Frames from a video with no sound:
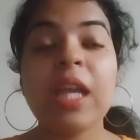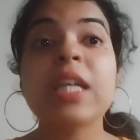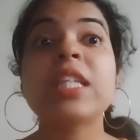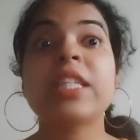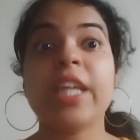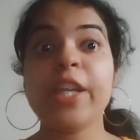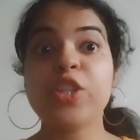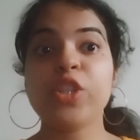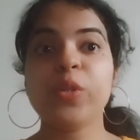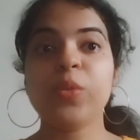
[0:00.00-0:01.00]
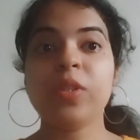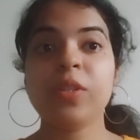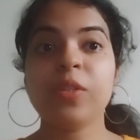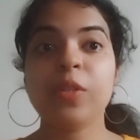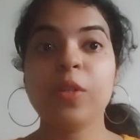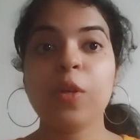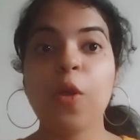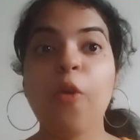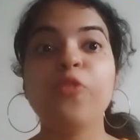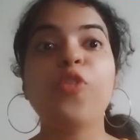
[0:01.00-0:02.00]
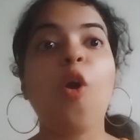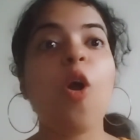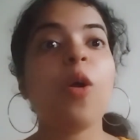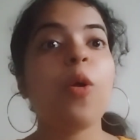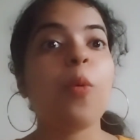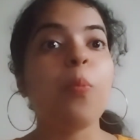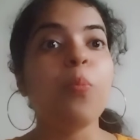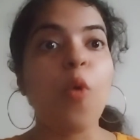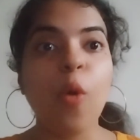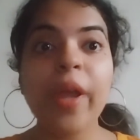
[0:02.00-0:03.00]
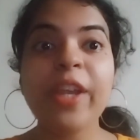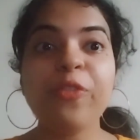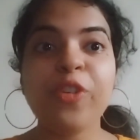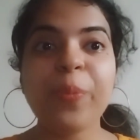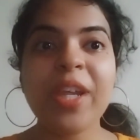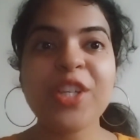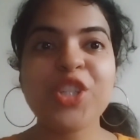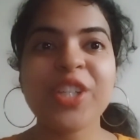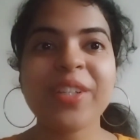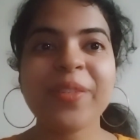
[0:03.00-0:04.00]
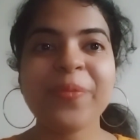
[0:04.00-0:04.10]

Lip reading: Stay tuned for more information.